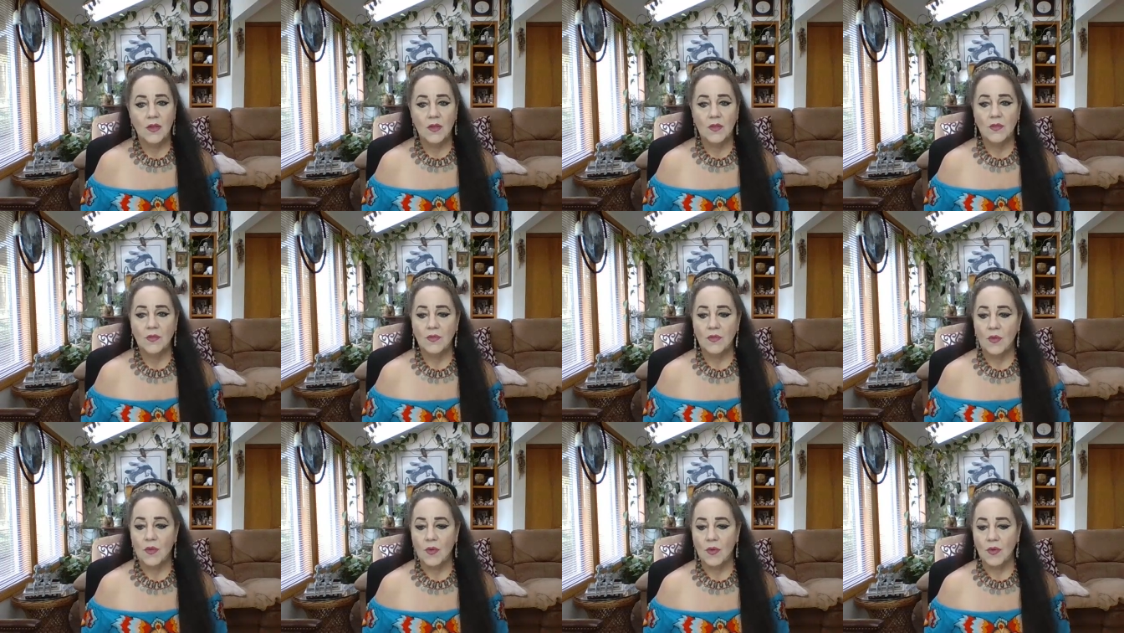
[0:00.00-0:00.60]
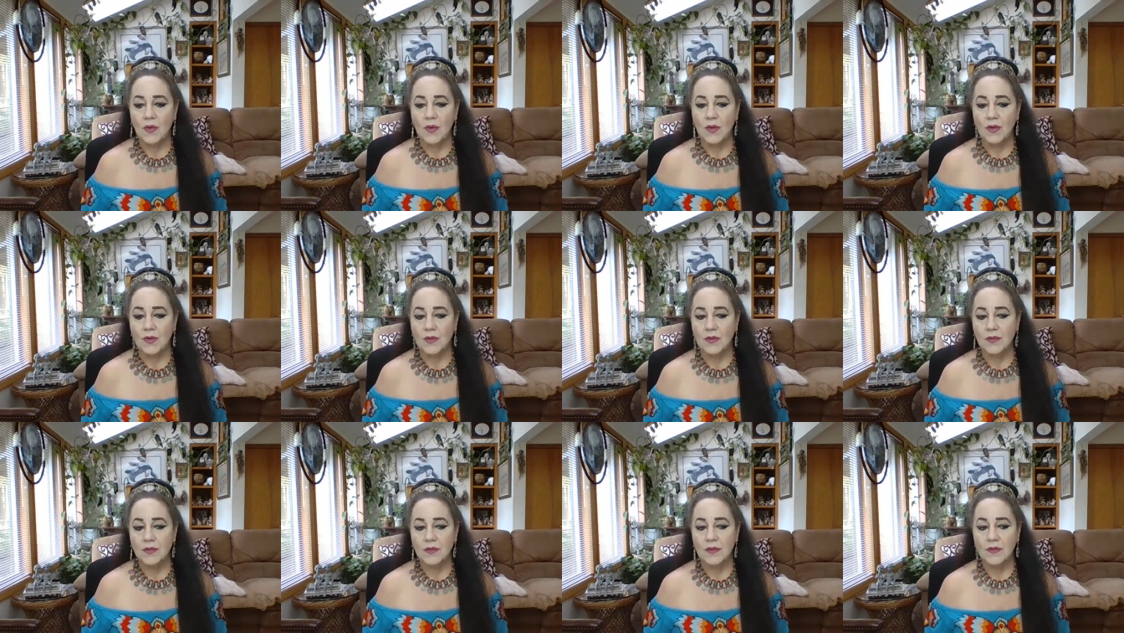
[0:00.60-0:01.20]

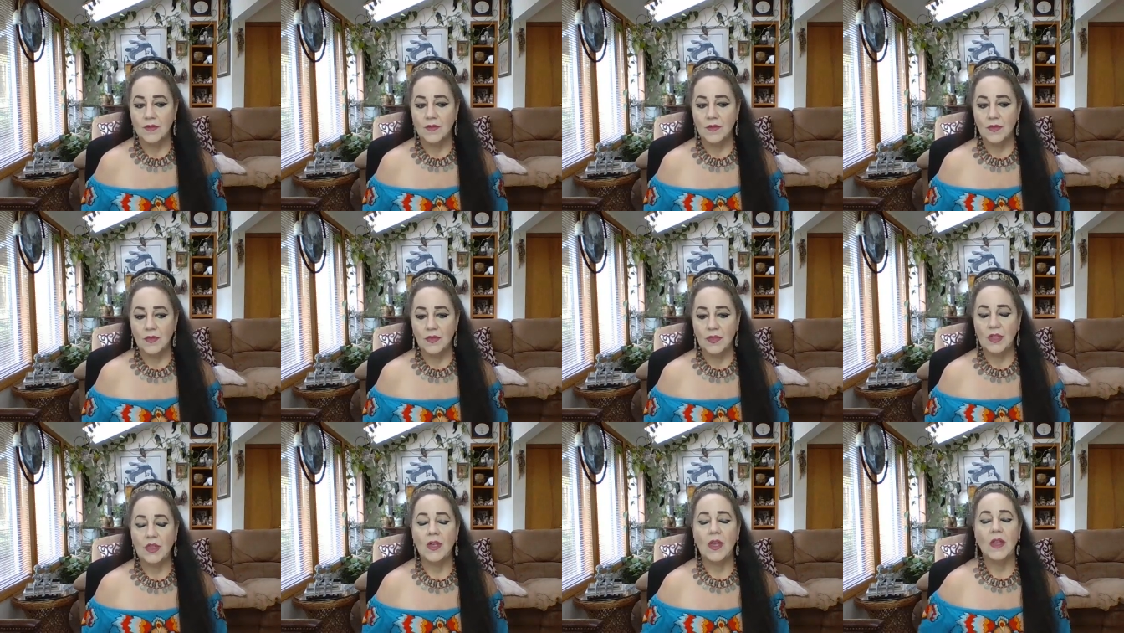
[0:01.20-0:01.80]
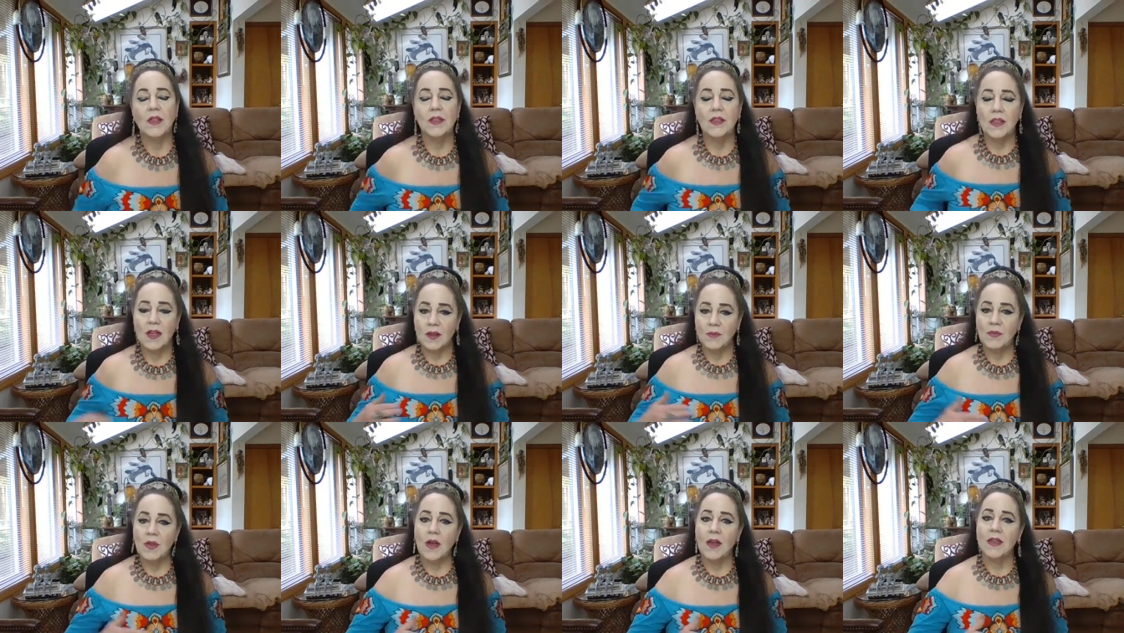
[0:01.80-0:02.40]
for
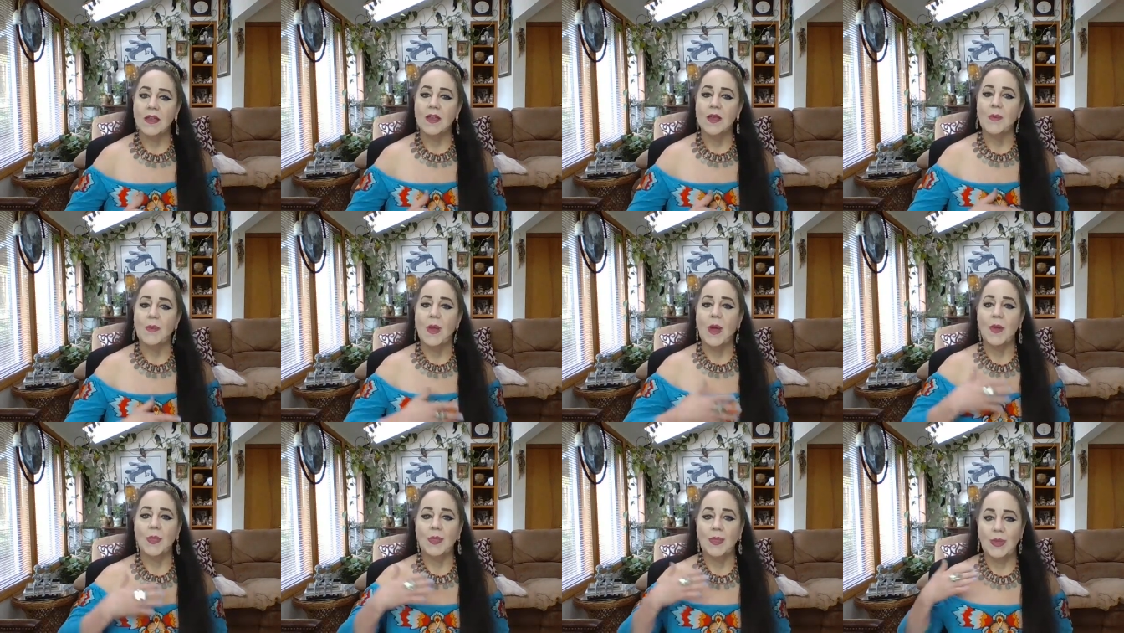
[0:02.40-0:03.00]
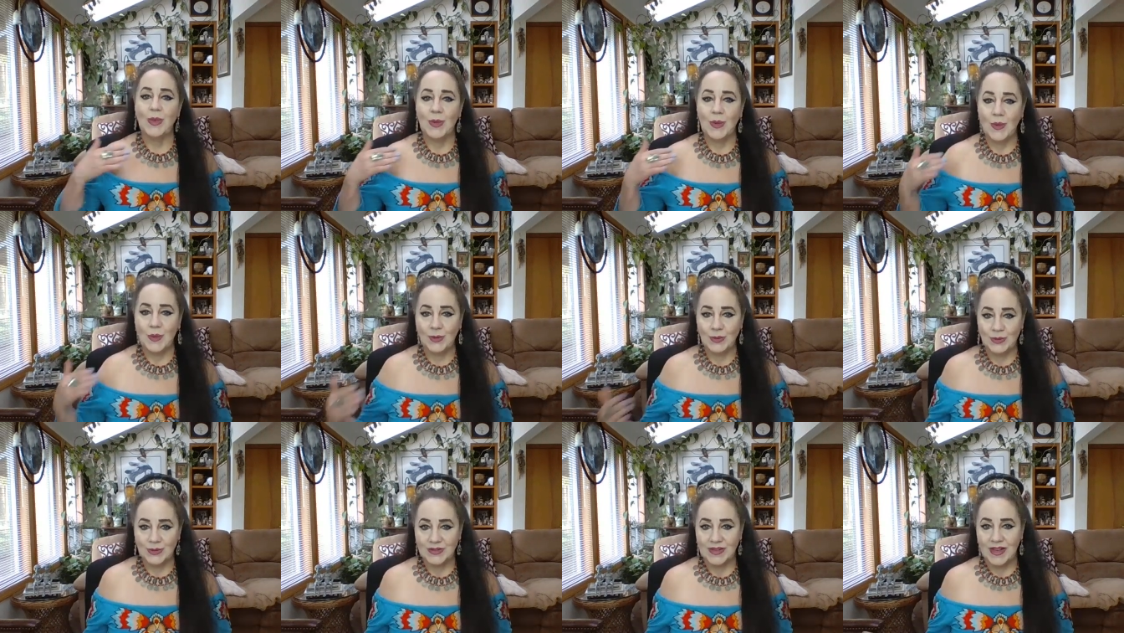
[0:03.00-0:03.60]
I'm talking about the
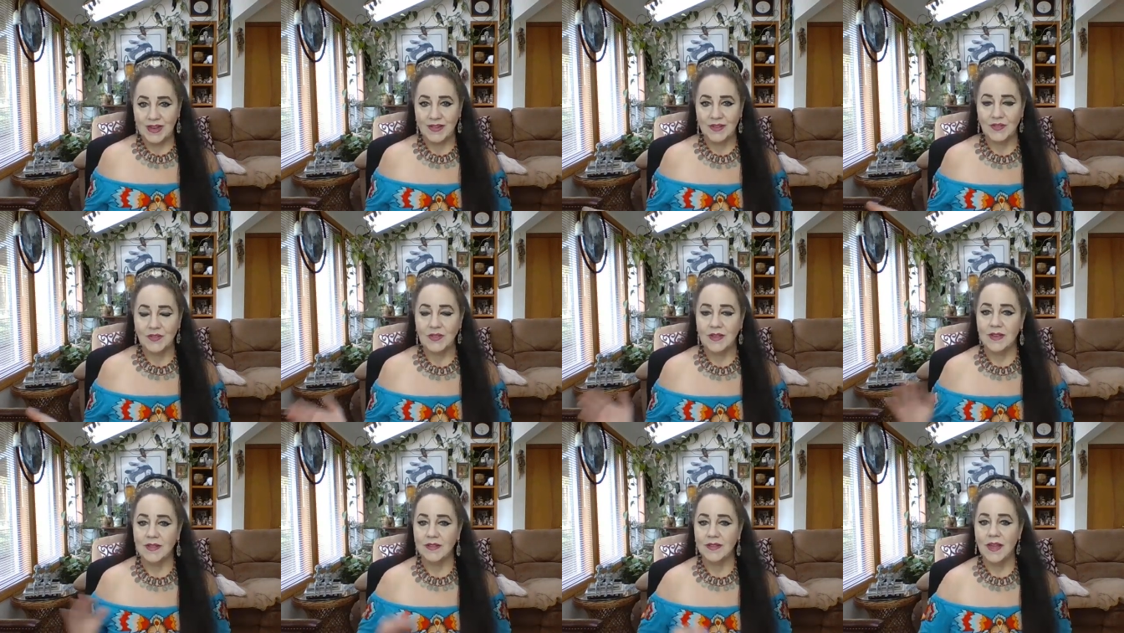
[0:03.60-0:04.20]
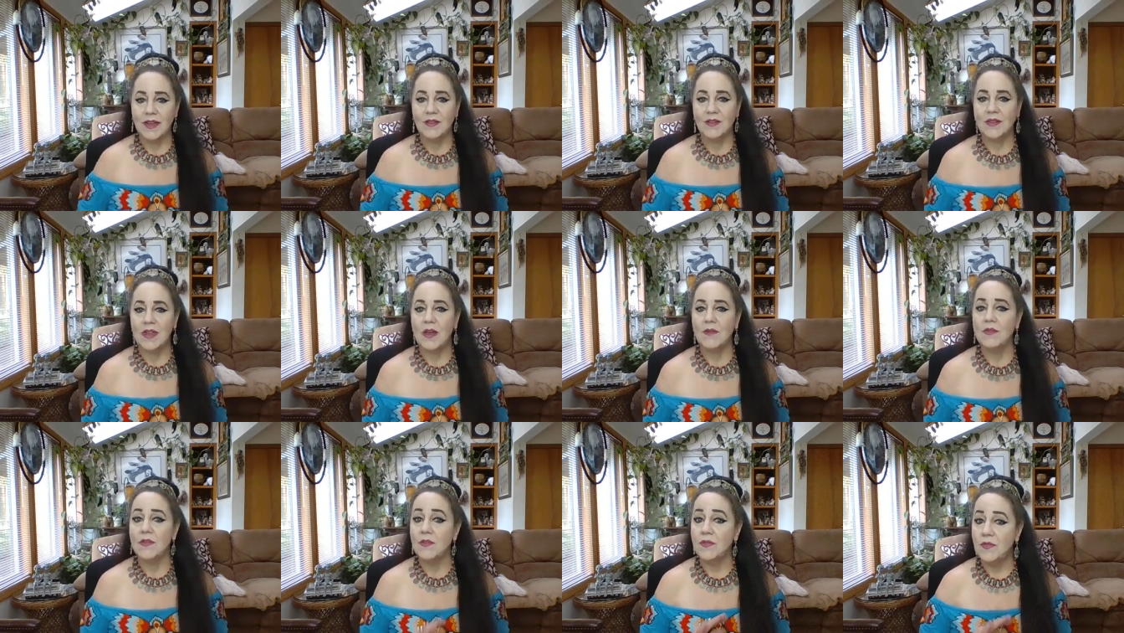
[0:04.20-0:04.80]
older dynasties. I just
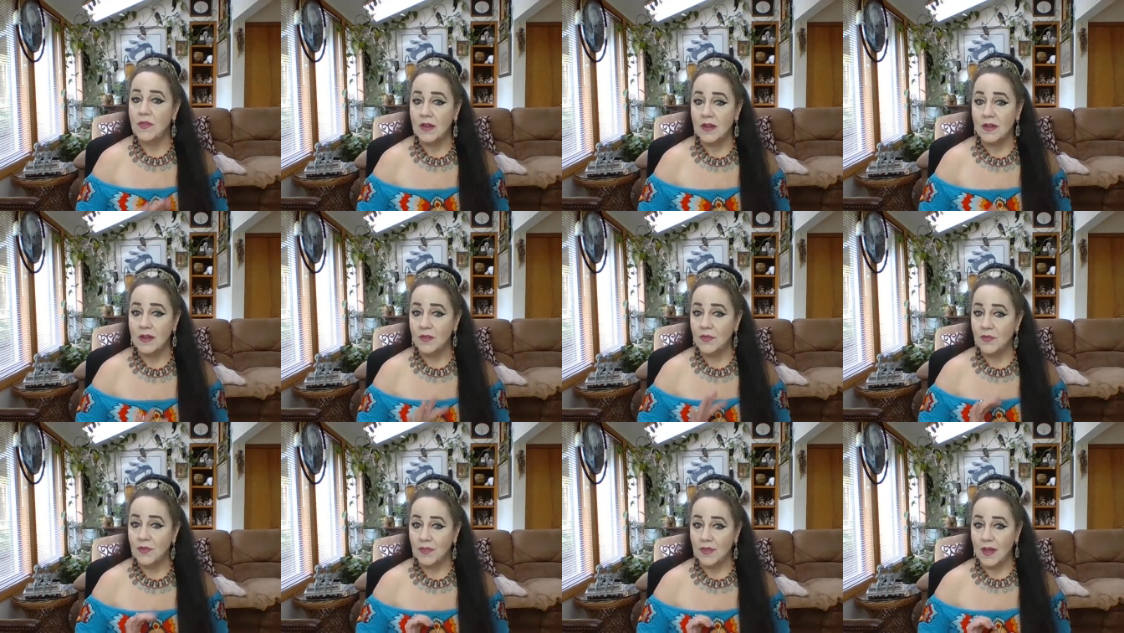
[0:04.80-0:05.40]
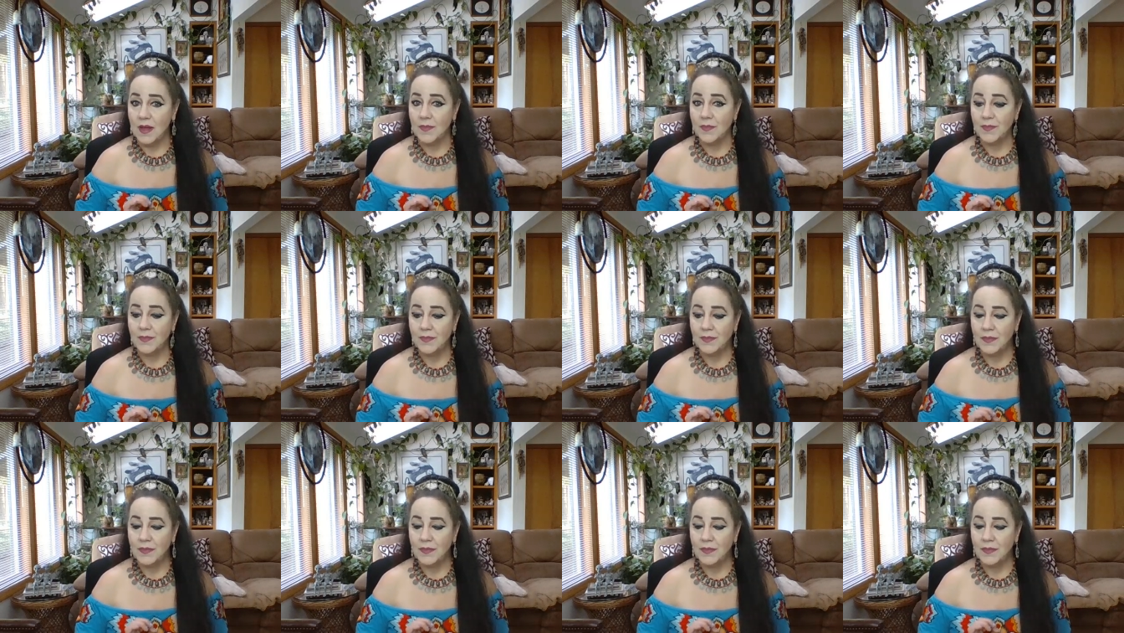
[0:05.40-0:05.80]
have an affinity for them.